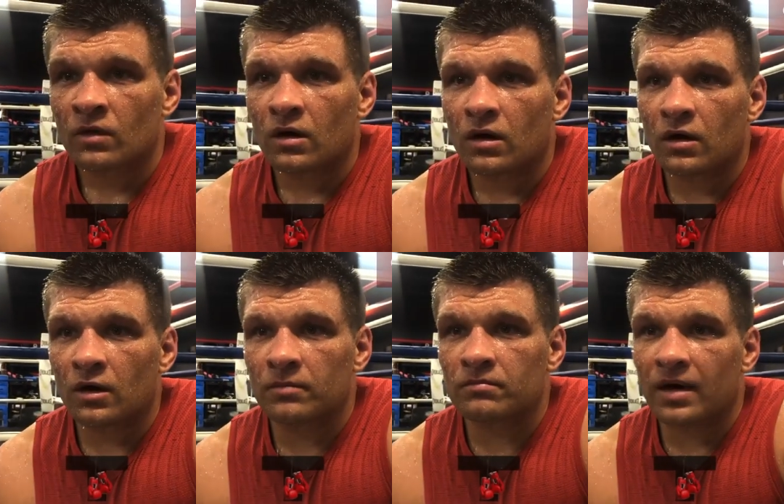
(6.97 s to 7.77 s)

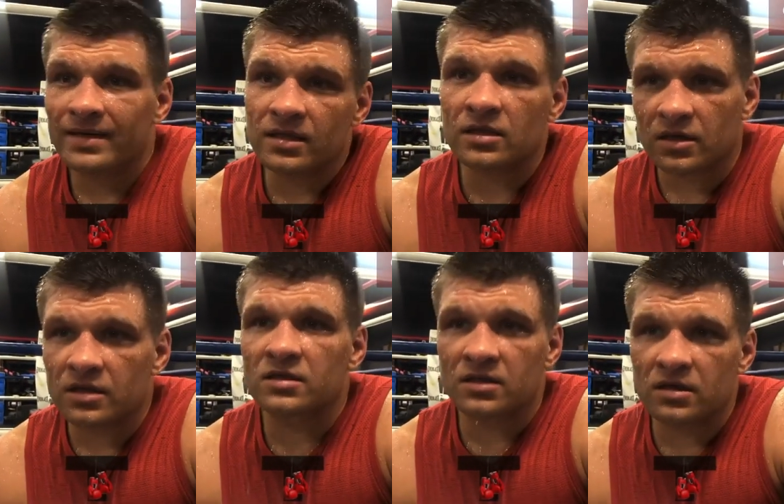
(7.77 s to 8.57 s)
Um, I think
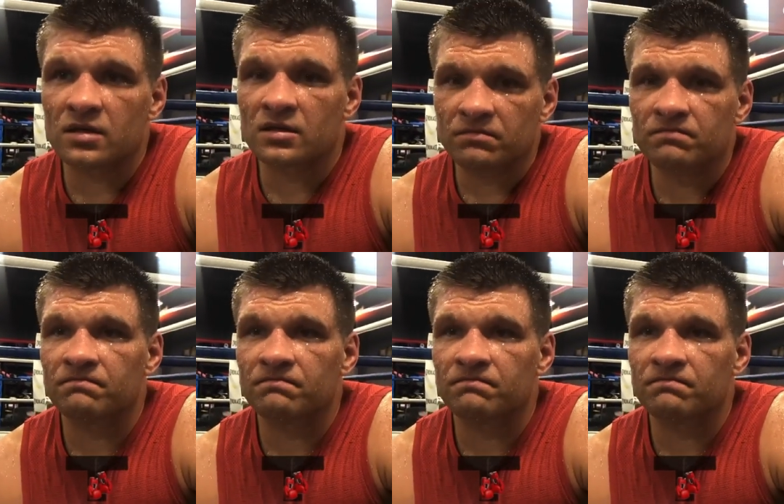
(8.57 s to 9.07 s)
is uh,